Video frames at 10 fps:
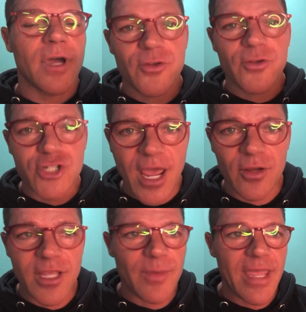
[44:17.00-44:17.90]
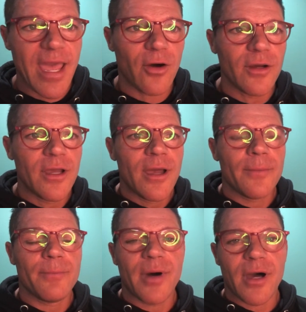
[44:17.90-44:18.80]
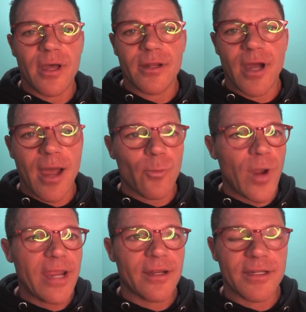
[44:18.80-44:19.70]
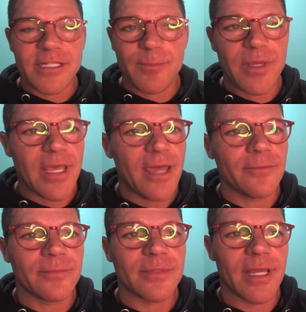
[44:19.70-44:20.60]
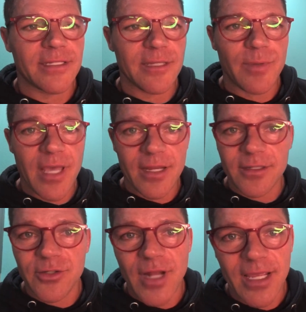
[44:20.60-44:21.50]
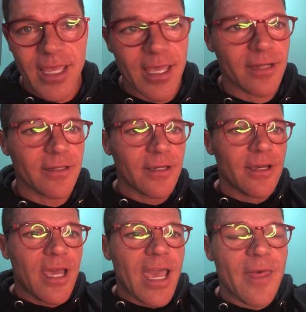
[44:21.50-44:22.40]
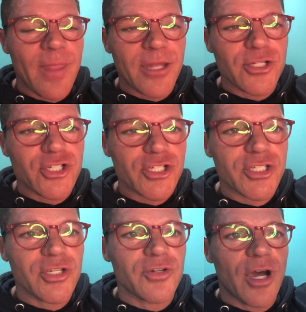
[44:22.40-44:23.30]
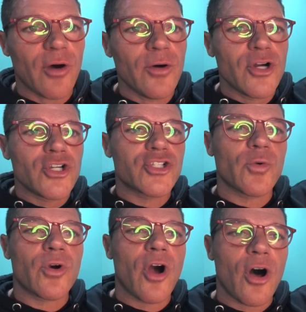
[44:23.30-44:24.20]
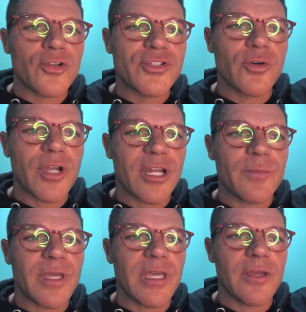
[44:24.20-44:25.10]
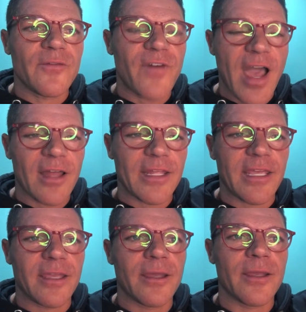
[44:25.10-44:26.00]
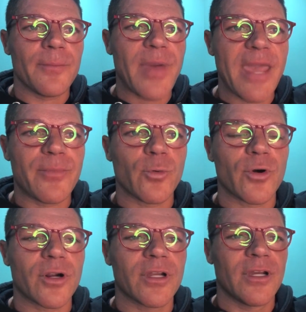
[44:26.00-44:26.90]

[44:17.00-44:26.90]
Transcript: channel coming out, but I'm waiting on DPN. Like DPN, dude, I can't. And then just so you know, so we're also going to be filing paperwork.